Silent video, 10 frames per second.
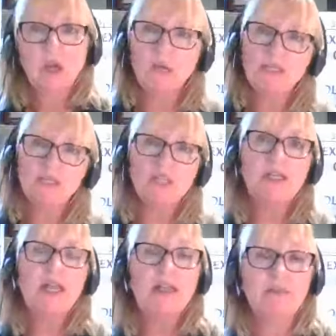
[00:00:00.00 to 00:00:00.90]

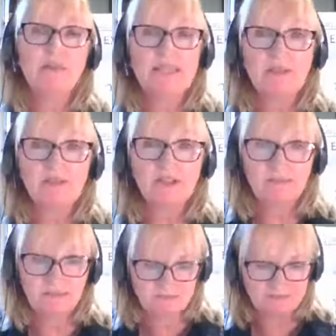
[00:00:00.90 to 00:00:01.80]
Question number seven.
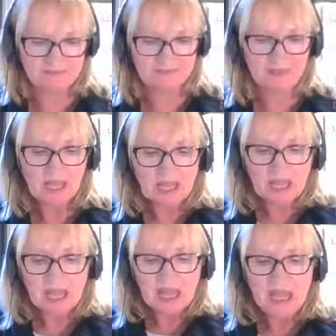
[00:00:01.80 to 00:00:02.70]

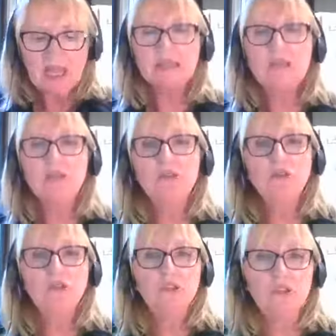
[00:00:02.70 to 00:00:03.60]
It's
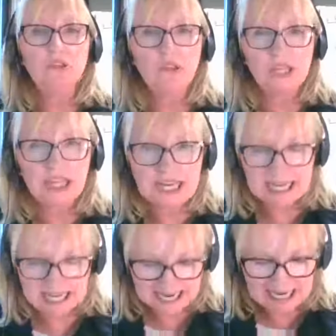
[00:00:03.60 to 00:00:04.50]
called
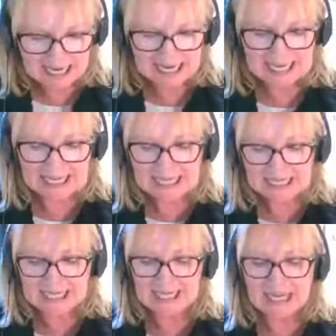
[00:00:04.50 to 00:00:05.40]
zucchini in
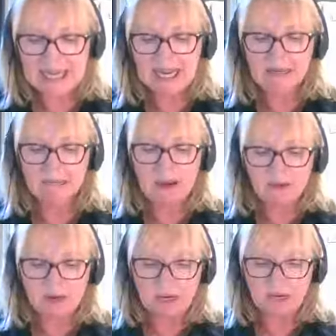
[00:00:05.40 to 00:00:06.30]
Italy and
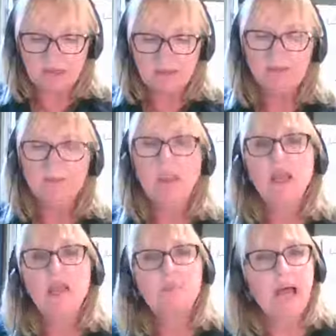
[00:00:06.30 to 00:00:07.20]
America,
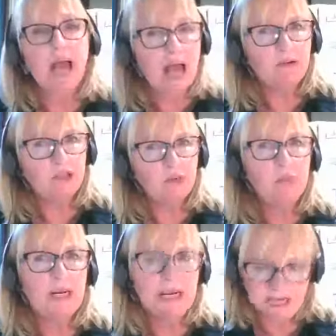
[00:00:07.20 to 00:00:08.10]
but how do
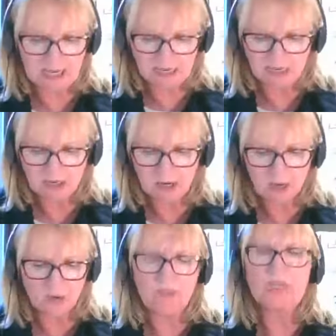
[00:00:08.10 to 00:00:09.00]
we
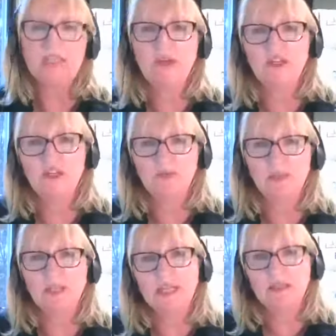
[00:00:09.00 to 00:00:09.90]
know this
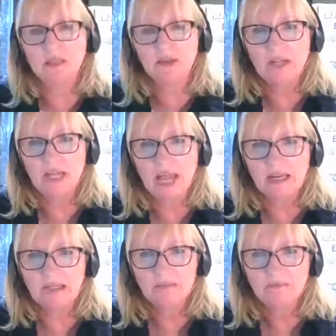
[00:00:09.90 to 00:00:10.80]
vegetable in the UK?